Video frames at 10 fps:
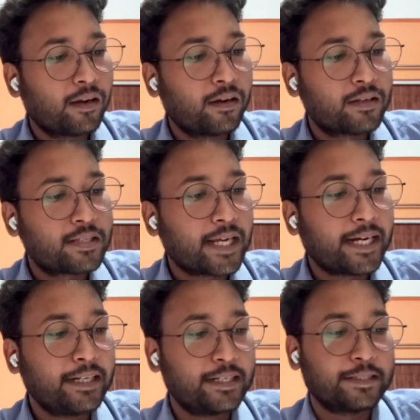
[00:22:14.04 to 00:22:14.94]

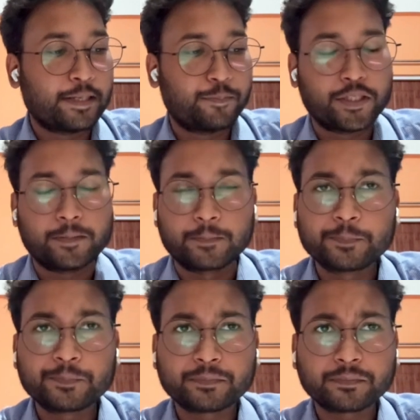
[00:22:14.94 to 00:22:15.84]
Second conception.
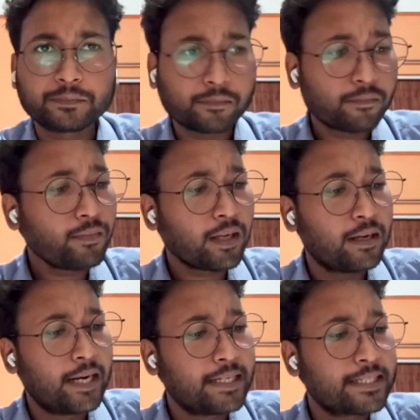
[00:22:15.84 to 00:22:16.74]

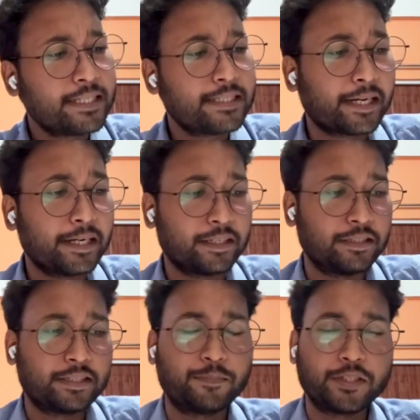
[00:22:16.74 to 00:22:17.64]
Let's see second
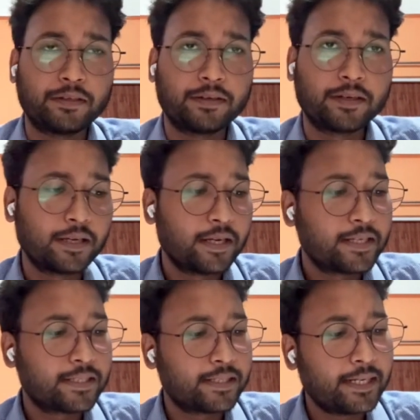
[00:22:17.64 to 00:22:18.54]
conception.
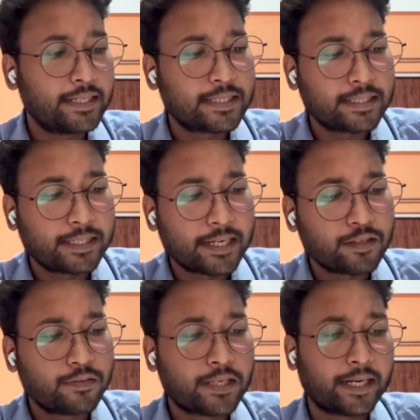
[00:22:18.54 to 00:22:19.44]
In case
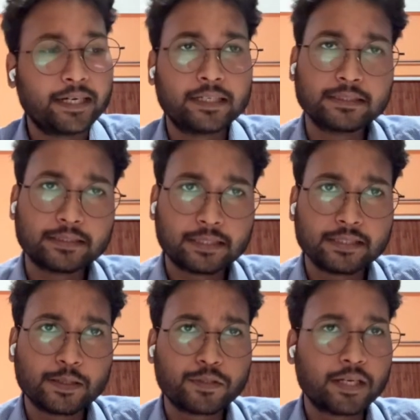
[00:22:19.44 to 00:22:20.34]
of second
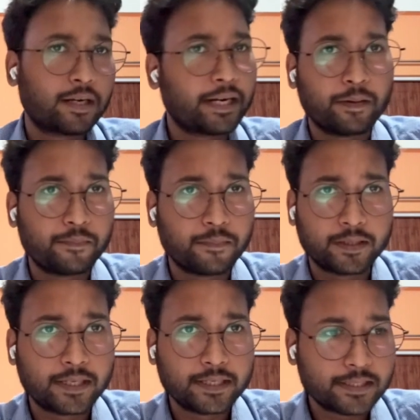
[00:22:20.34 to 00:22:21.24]
conception, again
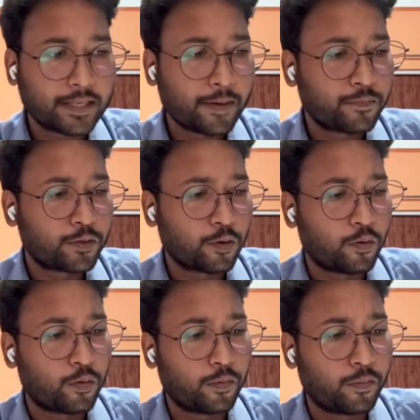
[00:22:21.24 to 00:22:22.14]
mother is same.
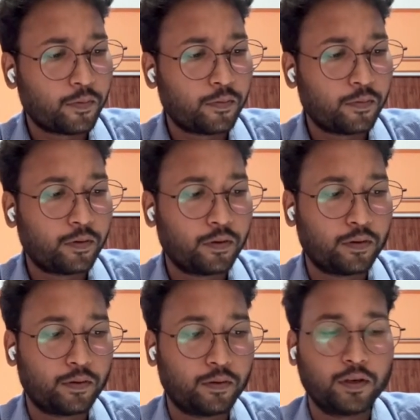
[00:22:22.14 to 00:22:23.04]
So
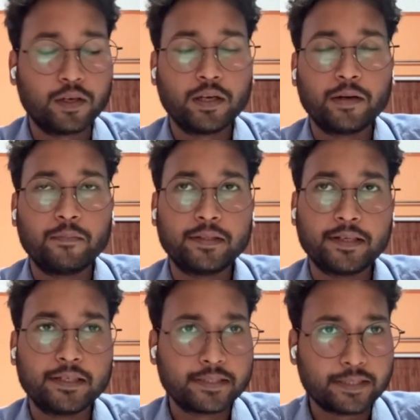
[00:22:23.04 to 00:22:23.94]
mother
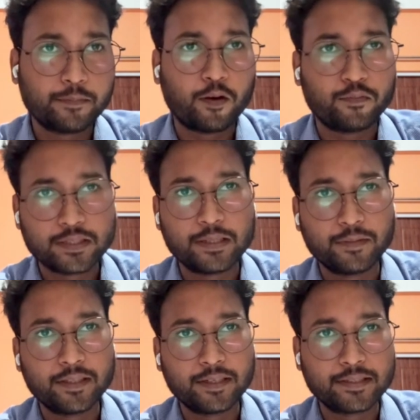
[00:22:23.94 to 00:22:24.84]
is same. Obviously,
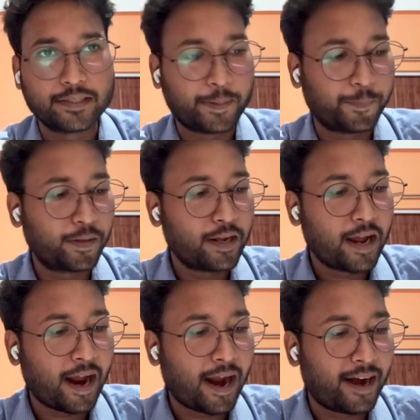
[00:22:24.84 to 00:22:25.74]
mother is same,
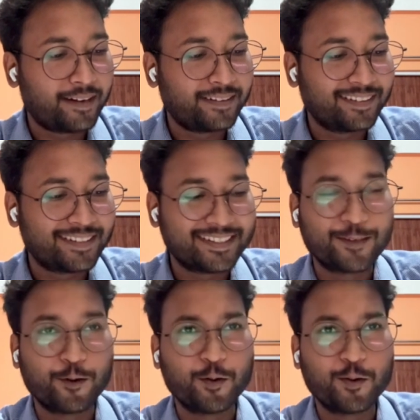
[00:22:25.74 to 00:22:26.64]
and
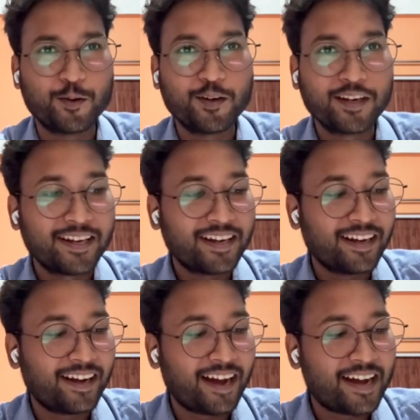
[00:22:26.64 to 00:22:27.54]
so
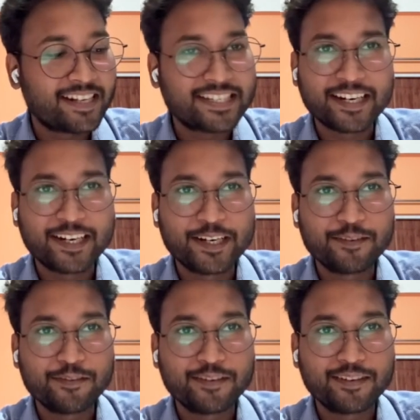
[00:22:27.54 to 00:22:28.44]
Rh negative.